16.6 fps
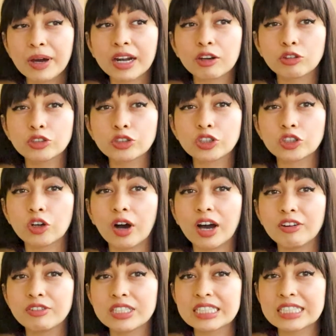but also
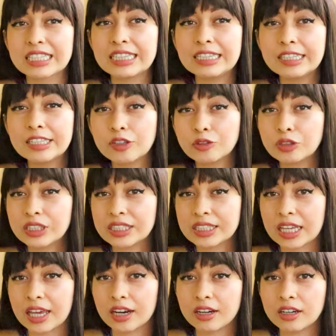I was a little
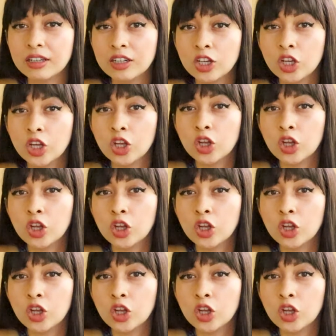scared